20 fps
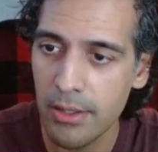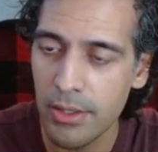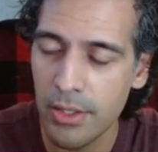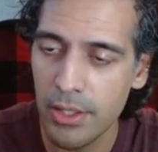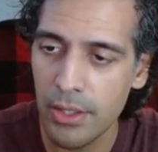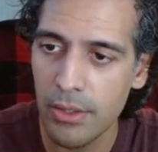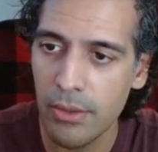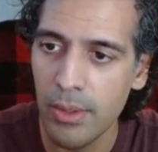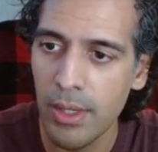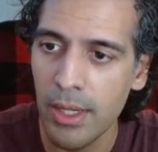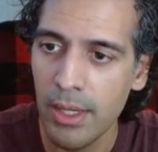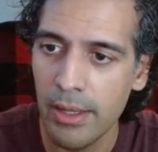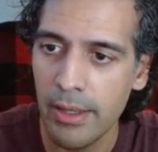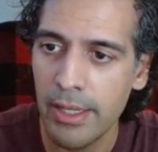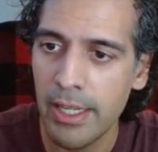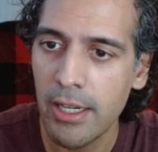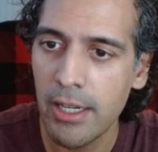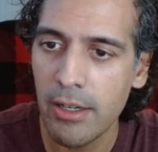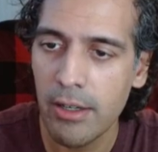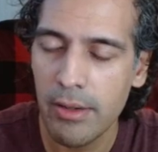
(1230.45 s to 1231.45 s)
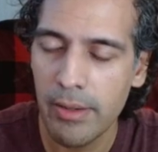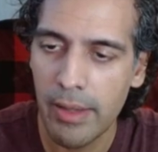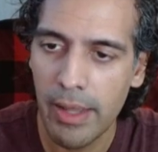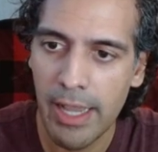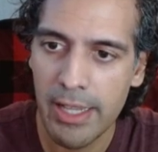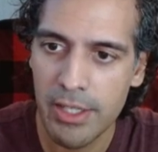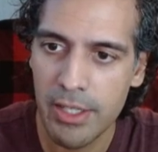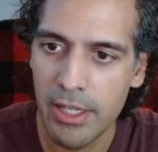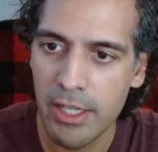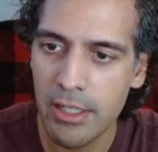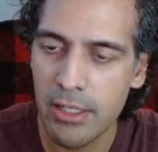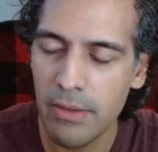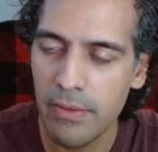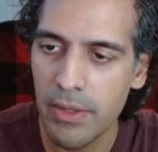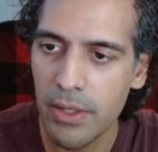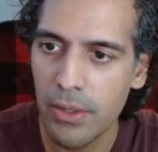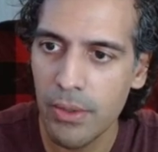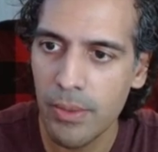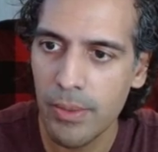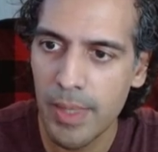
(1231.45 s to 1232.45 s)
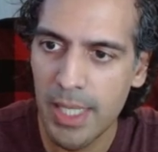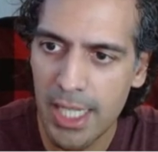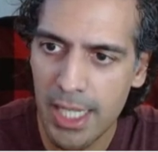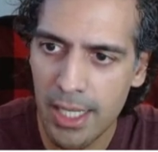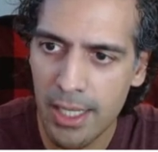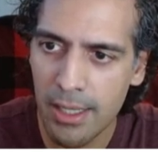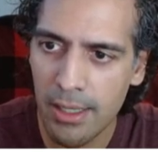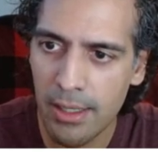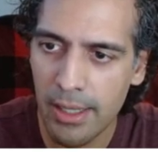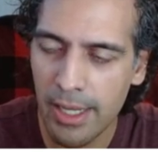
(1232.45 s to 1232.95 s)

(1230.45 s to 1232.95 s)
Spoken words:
So here, as an interviewee,